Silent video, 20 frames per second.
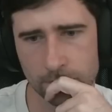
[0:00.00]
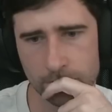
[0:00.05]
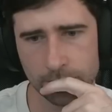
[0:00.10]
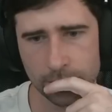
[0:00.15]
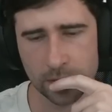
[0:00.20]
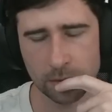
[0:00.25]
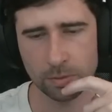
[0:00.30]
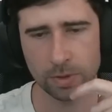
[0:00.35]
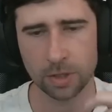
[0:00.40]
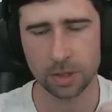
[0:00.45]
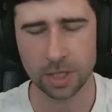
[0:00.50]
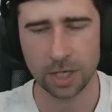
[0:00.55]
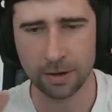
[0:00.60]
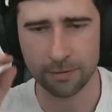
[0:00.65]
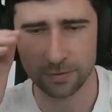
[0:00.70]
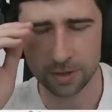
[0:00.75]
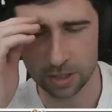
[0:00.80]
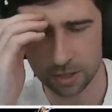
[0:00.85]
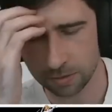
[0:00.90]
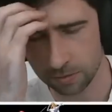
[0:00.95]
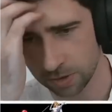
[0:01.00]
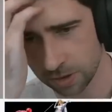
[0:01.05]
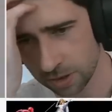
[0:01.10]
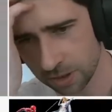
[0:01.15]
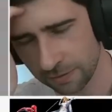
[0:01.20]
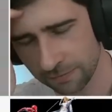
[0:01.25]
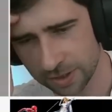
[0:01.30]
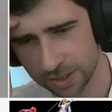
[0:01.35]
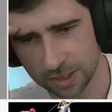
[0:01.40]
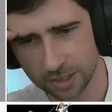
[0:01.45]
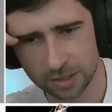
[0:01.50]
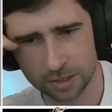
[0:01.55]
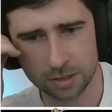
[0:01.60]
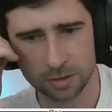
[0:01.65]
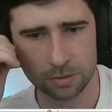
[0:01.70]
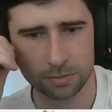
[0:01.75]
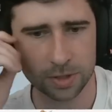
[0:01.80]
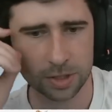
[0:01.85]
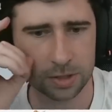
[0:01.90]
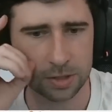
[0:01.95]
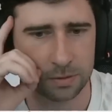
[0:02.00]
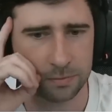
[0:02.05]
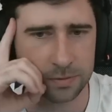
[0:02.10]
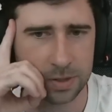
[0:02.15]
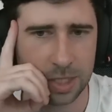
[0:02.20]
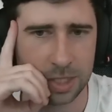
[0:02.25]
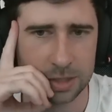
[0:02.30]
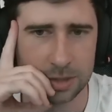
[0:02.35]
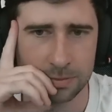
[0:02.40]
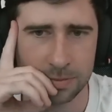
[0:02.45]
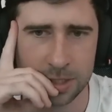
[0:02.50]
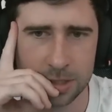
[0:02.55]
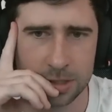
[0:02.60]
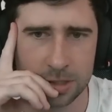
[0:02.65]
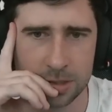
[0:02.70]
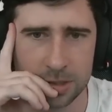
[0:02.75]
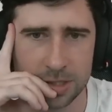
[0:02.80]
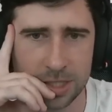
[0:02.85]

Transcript: So we're not going to have a Sentinel because of Dark Dimension.